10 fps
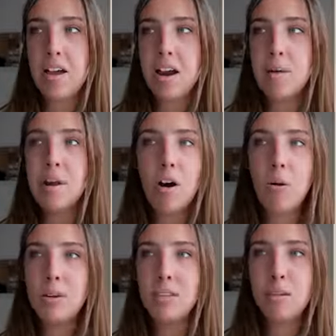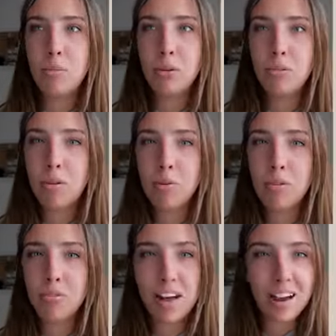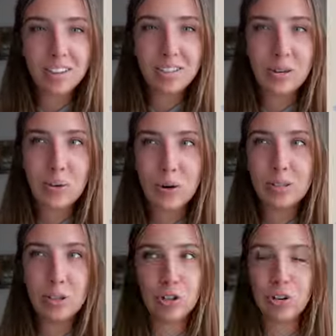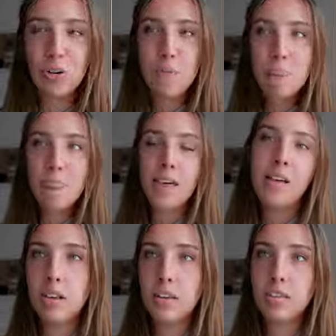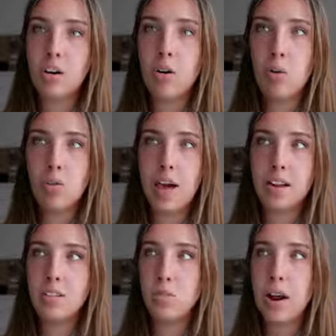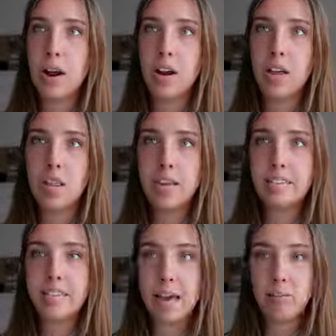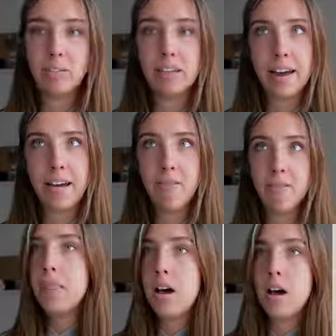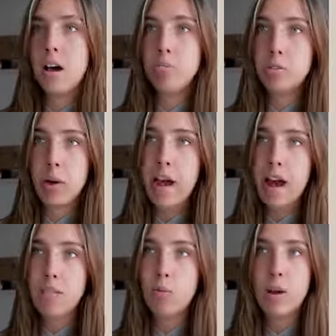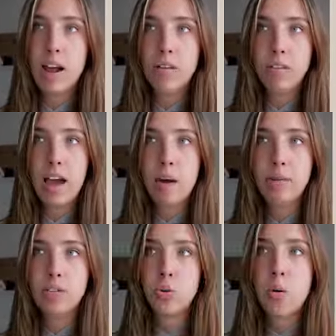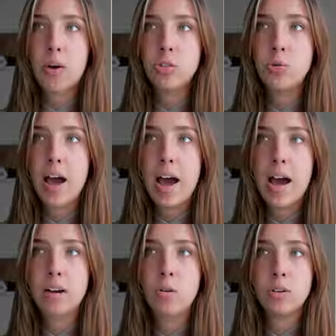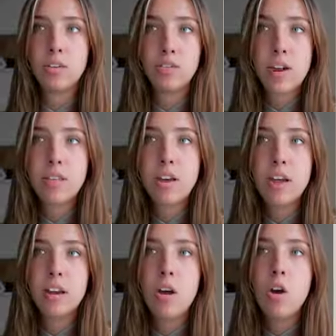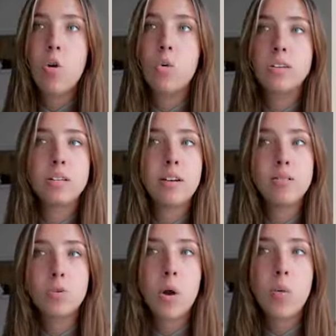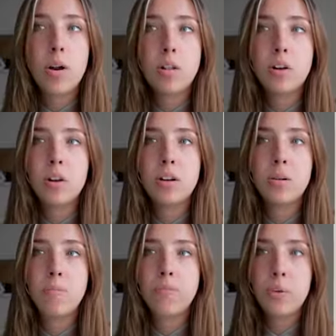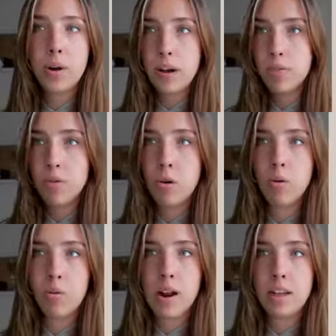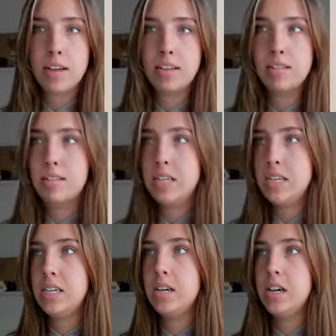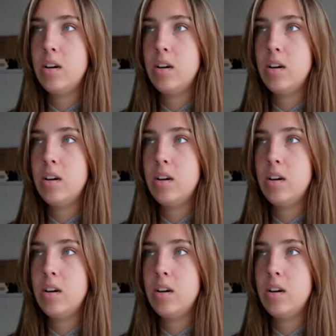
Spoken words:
and I'm not always in the mood to reflect or to journal. So that is where this came to life. So I have what healthy habits do I want to add or strengthen, what skills do I want to learn, what kind of growth would I like to see,